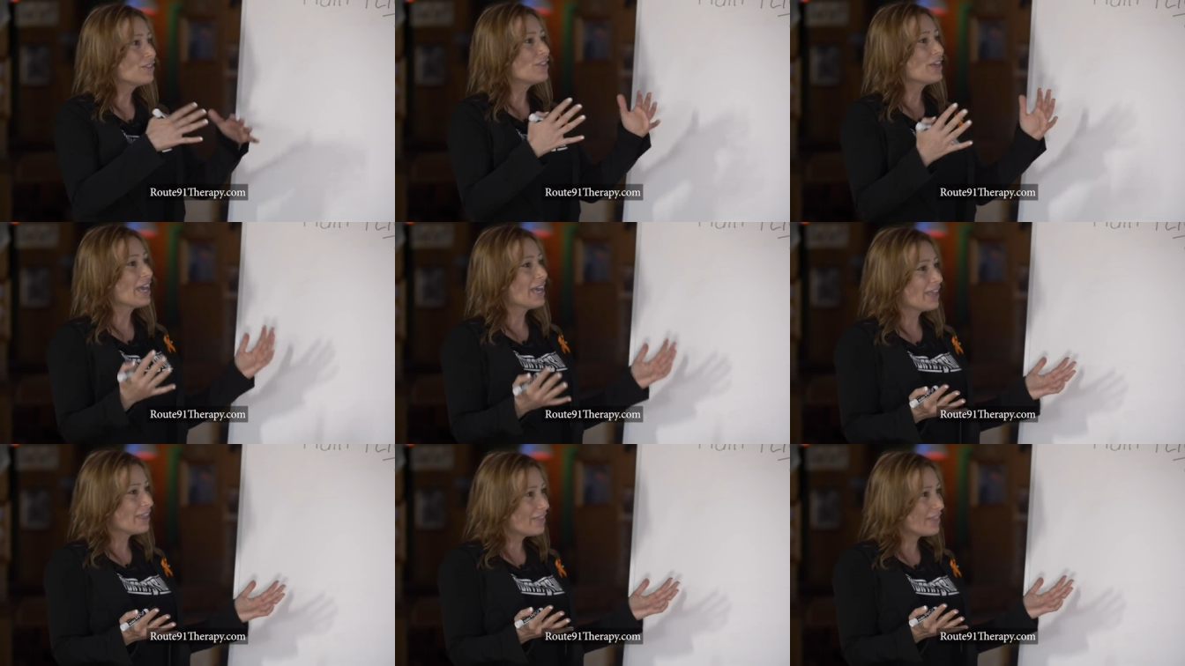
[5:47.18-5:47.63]

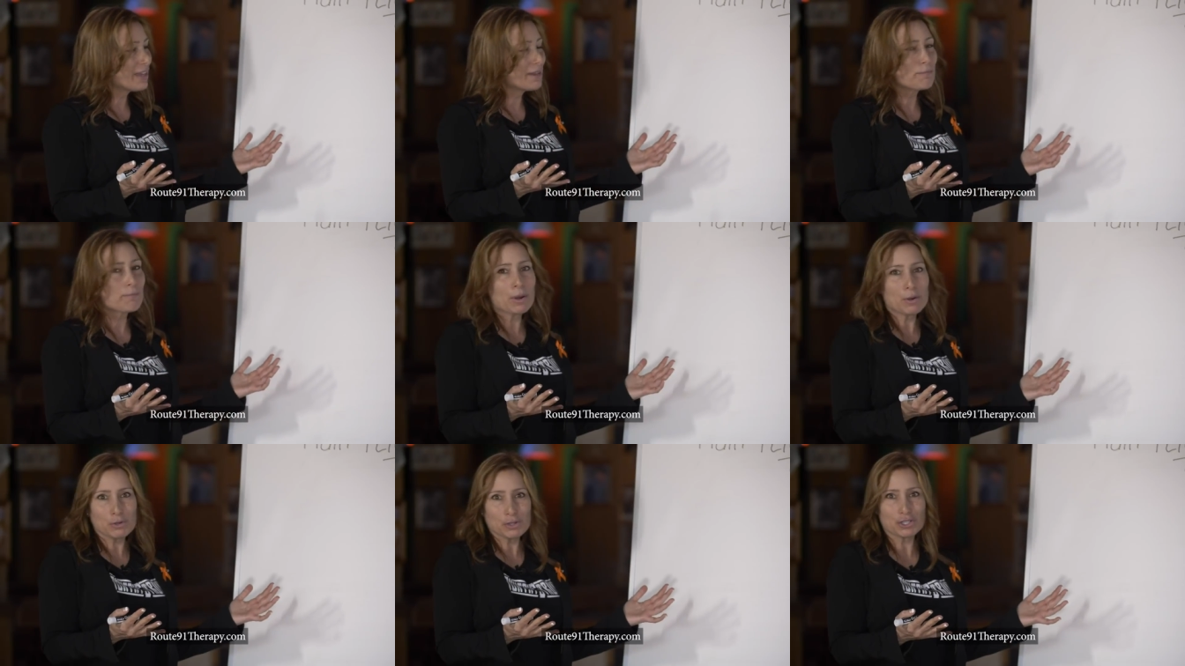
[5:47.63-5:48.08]
the, the,
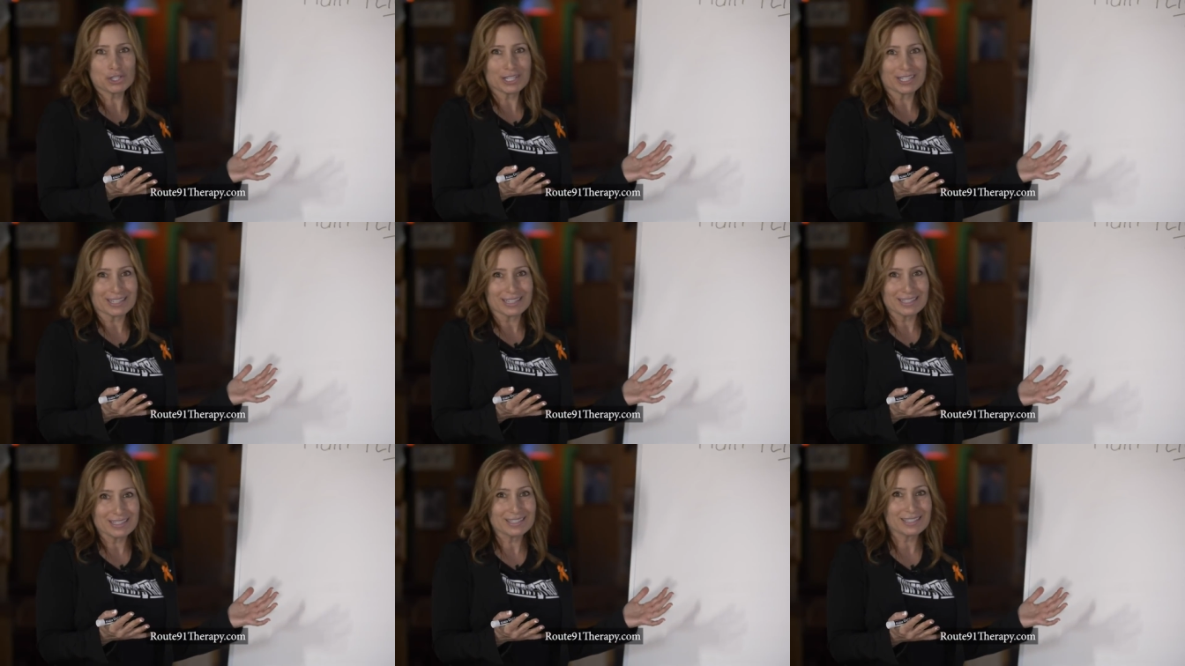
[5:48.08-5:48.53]

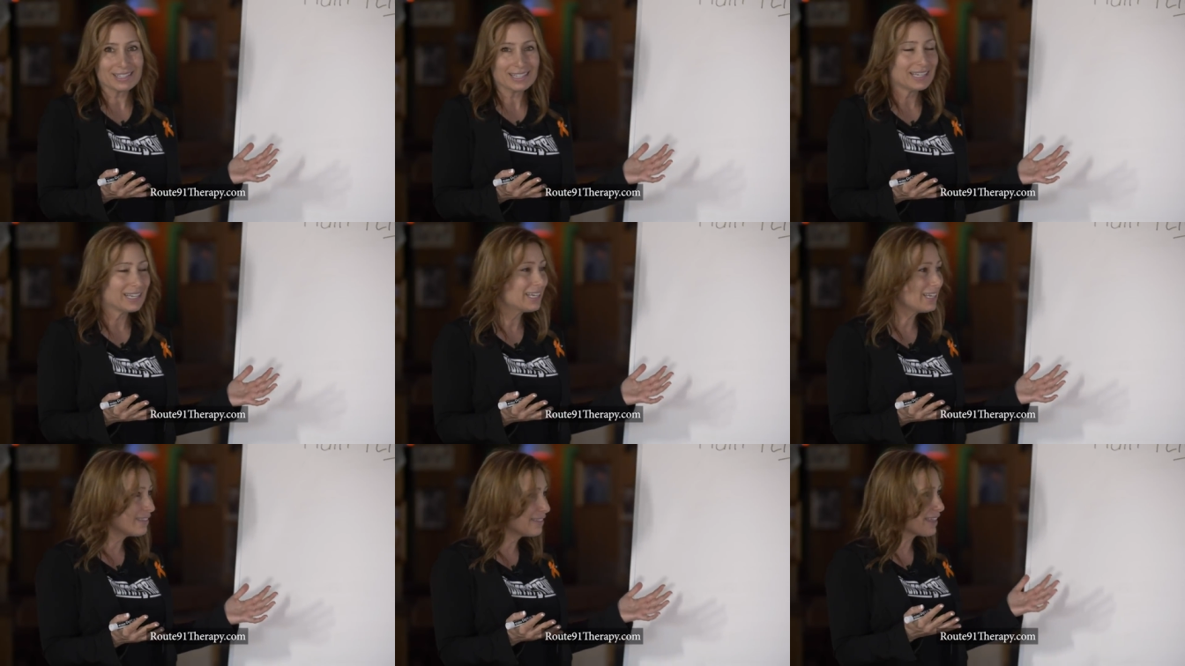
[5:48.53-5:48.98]

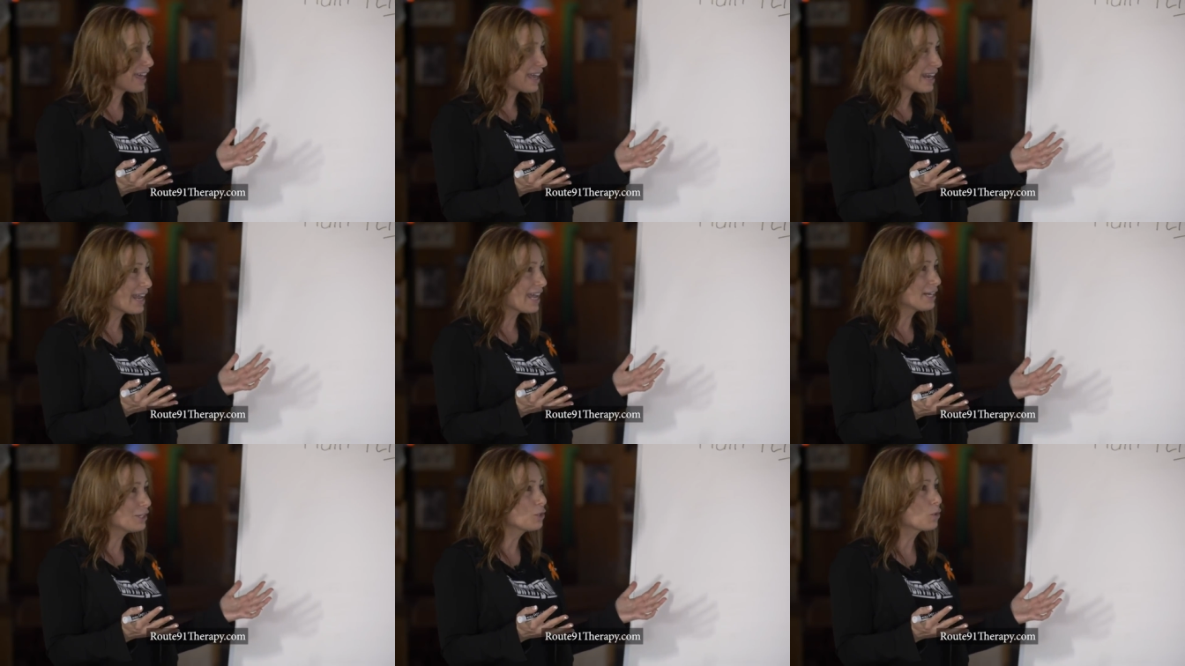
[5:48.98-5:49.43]
emotions in
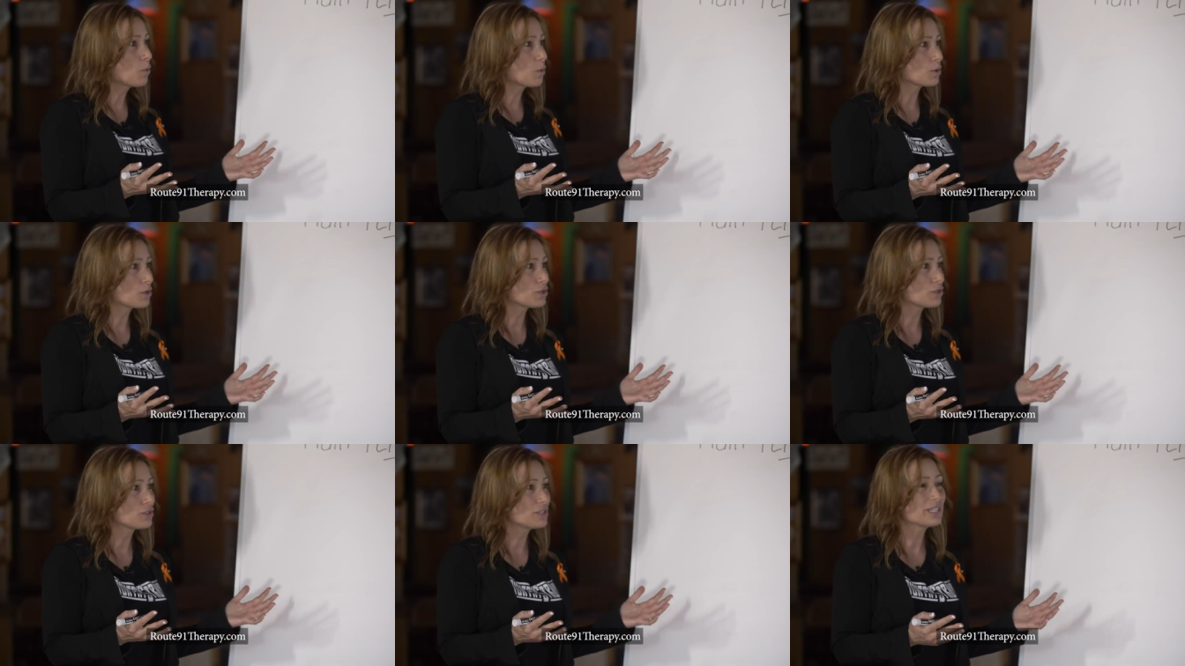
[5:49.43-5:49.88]
that
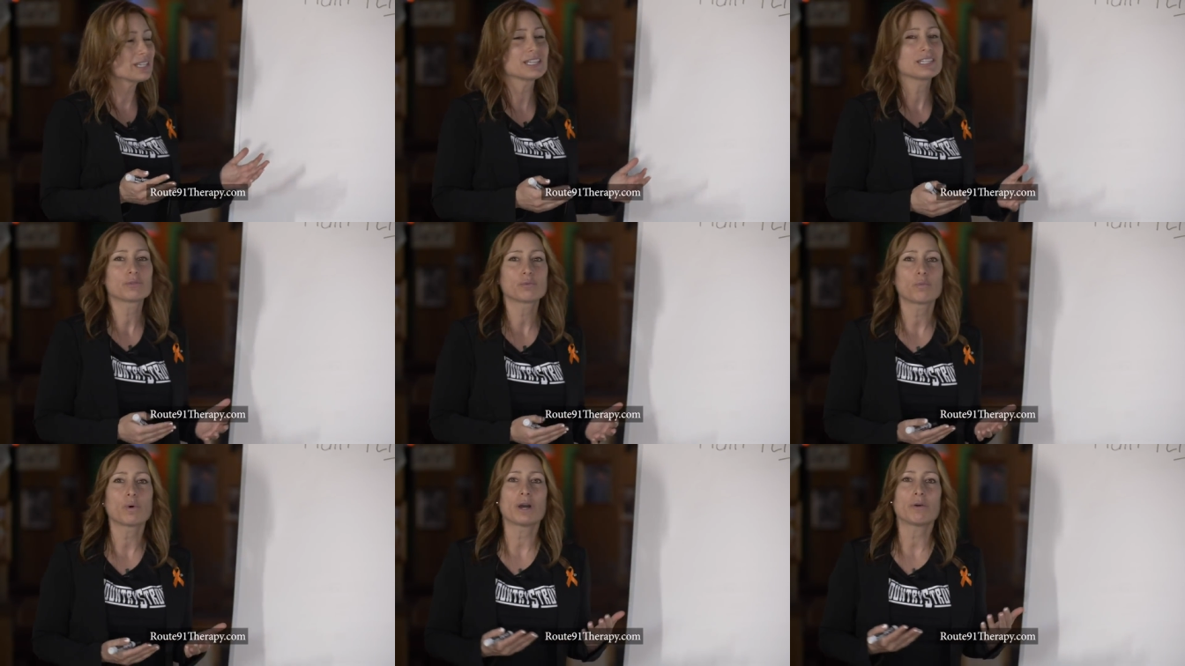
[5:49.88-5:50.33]
headquarters
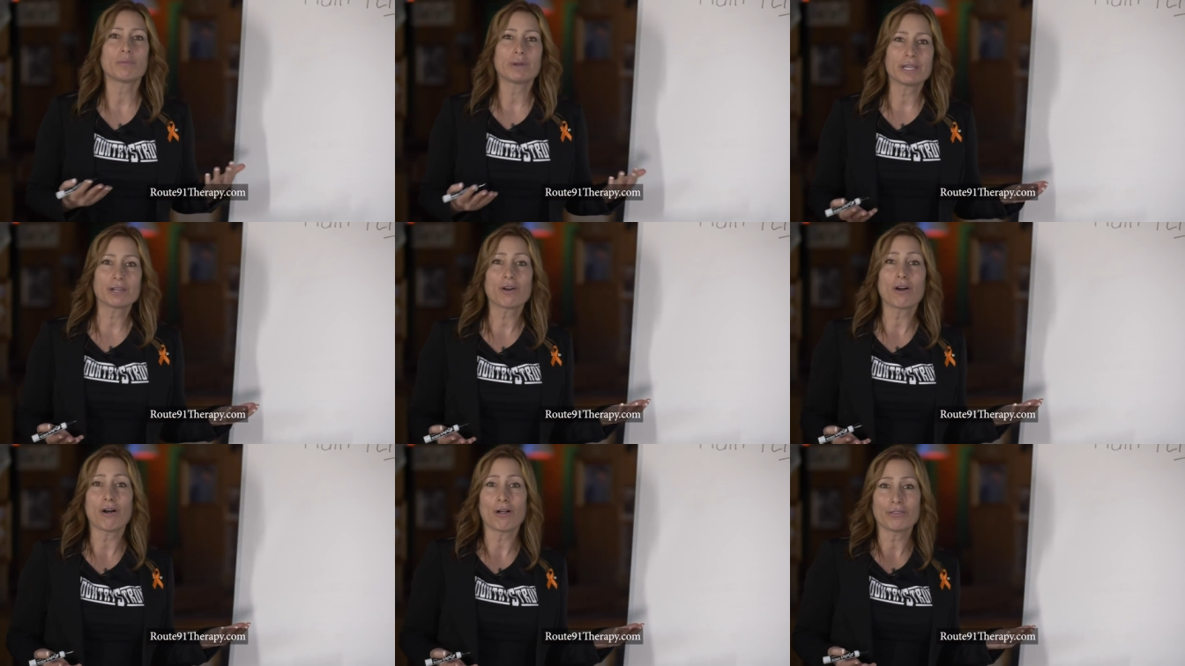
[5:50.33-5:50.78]
is what
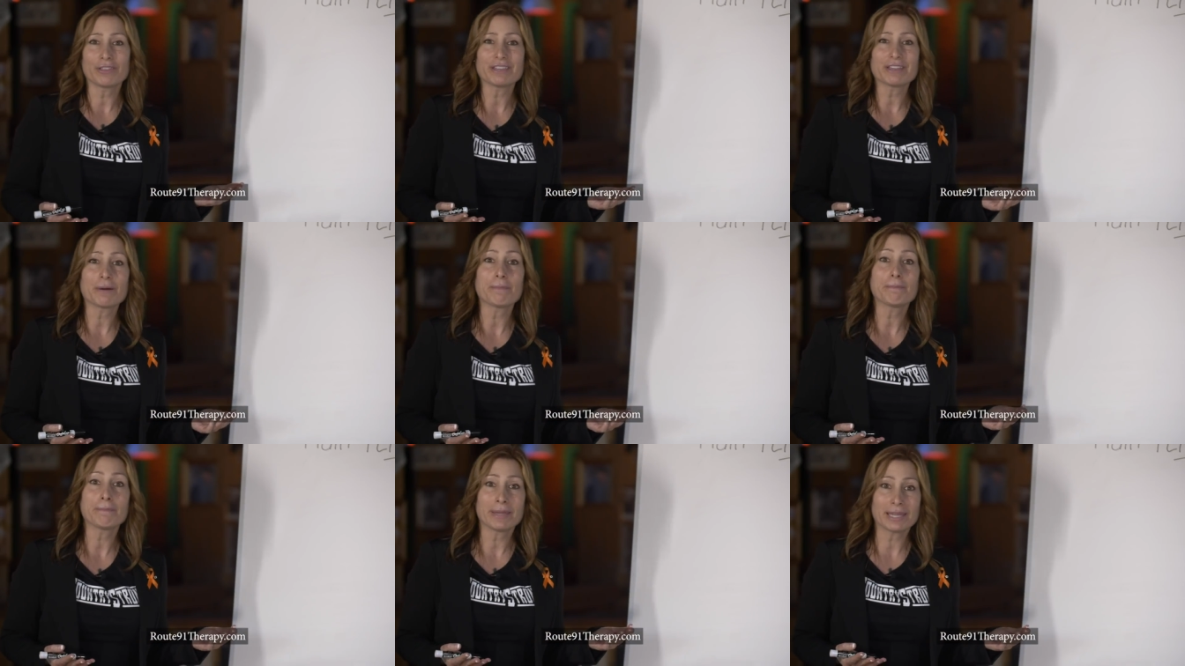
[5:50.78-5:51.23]
we call
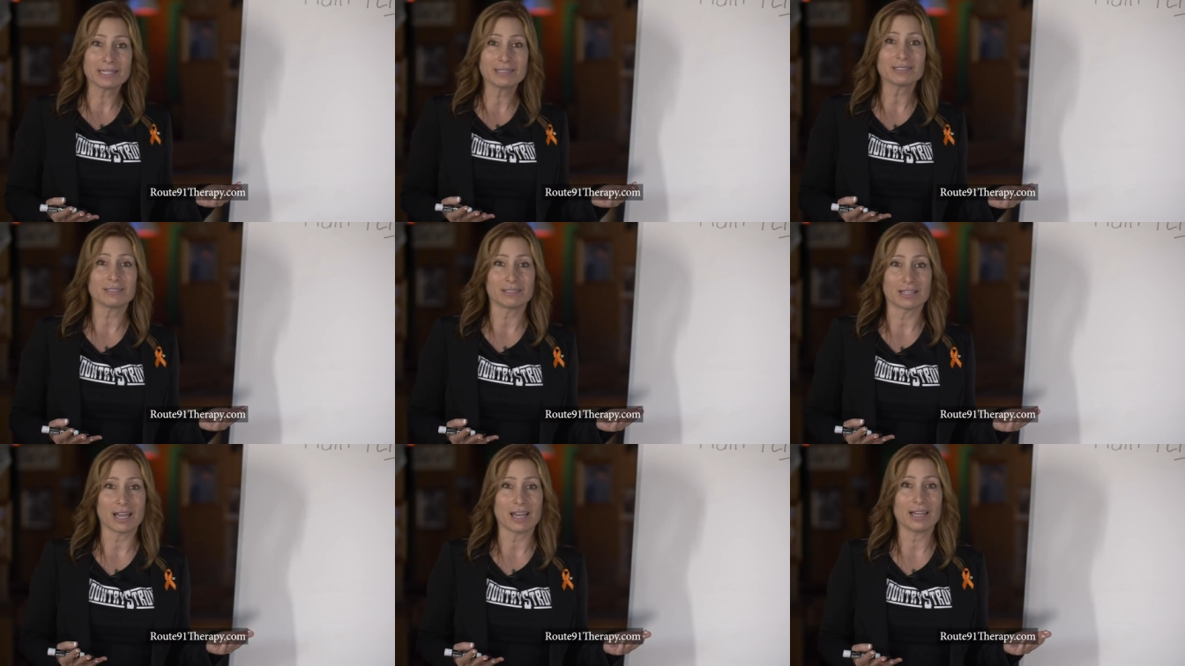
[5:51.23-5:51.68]
the
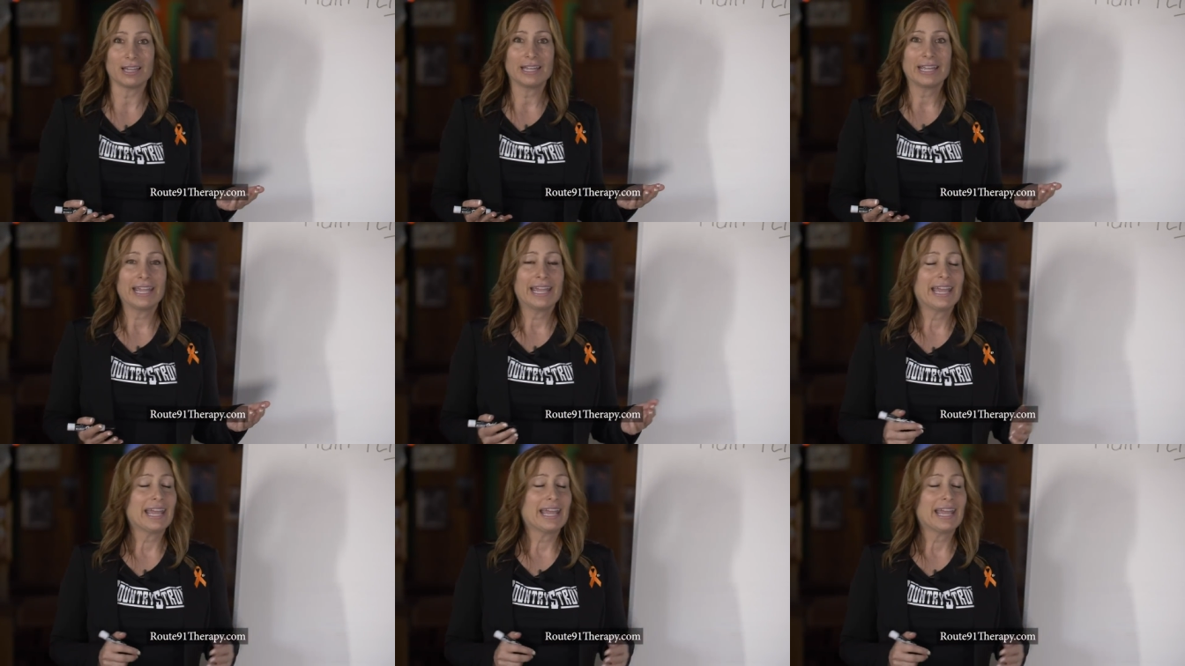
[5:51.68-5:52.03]
amygdala.